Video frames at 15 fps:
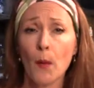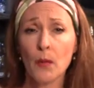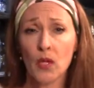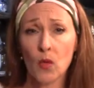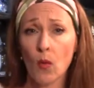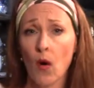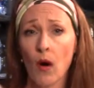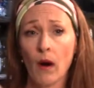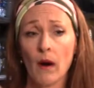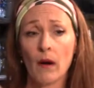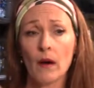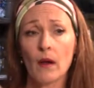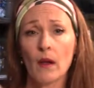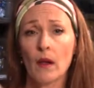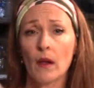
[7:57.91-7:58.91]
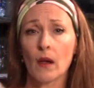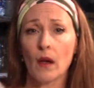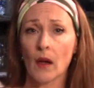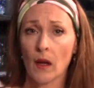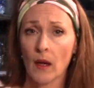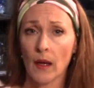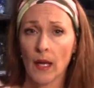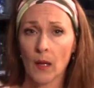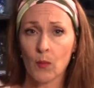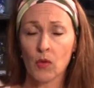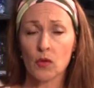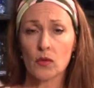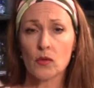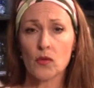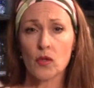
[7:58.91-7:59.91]
you are
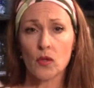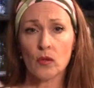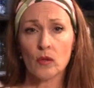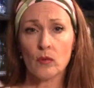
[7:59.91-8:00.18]
able to